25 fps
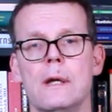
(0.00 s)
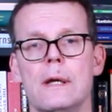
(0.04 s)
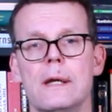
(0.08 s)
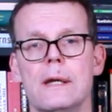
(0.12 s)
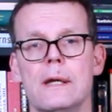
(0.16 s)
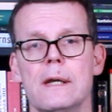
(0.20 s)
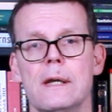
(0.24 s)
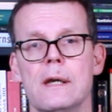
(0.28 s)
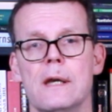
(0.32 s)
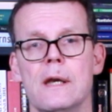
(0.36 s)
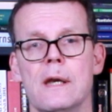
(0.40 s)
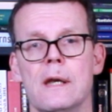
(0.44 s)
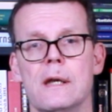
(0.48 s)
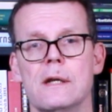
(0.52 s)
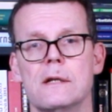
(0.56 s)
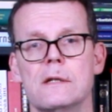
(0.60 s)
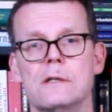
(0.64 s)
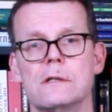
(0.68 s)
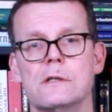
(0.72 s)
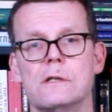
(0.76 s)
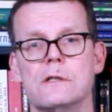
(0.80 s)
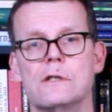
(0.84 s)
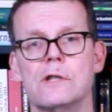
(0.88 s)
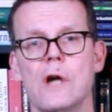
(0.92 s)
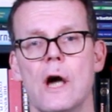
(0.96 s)
in
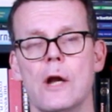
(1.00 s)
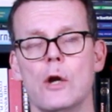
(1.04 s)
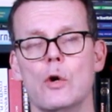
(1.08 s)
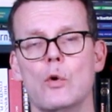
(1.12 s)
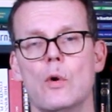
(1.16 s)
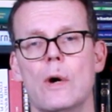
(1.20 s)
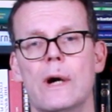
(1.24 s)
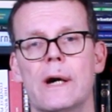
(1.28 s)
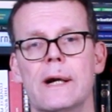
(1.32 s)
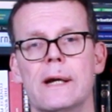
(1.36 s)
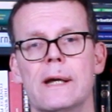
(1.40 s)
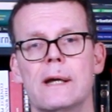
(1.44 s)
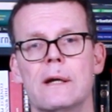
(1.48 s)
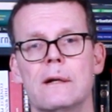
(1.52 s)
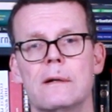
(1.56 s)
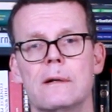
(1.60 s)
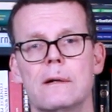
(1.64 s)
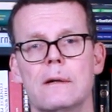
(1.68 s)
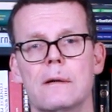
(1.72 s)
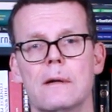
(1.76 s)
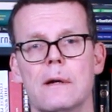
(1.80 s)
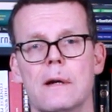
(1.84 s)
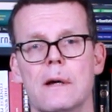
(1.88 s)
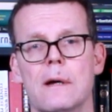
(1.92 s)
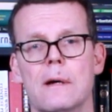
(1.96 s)
January
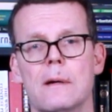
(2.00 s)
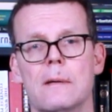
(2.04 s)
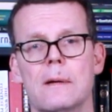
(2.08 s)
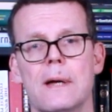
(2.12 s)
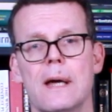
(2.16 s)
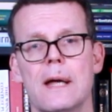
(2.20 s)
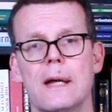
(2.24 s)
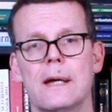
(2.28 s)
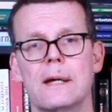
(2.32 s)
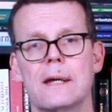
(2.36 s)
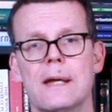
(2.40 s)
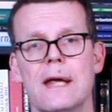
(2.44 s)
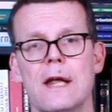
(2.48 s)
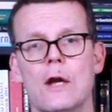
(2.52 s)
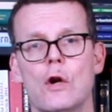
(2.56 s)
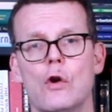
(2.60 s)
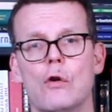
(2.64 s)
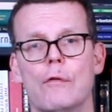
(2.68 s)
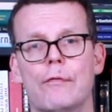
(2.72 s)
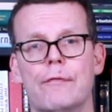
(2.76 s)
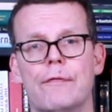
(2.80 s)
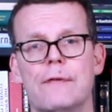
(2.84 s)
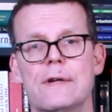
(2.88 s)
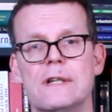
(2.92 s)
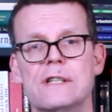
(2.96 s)
and end
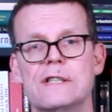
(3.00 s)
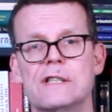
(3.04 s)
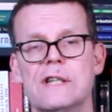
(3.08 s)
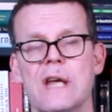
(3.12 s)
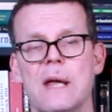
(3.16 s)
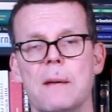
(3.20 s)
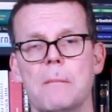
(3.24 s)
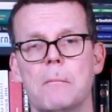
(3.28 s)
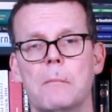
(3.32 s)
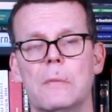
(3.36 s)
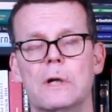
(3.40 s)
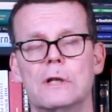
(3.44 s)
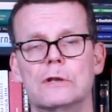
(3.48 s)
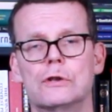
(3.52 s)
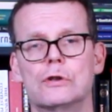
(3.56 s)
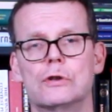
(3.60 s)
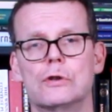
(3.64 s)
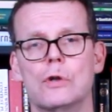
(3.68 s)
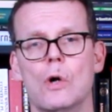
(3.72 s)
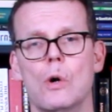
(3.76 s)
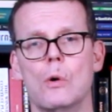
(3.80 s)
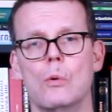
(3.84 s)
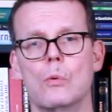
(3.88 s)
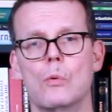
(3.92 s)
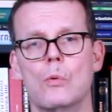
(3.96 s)
of December.
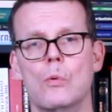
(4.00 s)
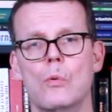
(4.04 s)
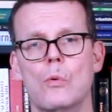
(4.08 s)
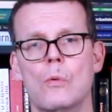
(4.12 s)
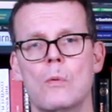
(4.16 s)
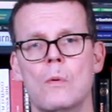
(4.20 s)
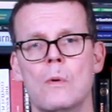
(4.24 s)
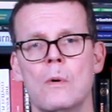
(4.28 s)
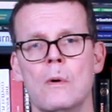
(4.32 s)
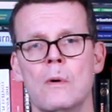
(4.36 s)
So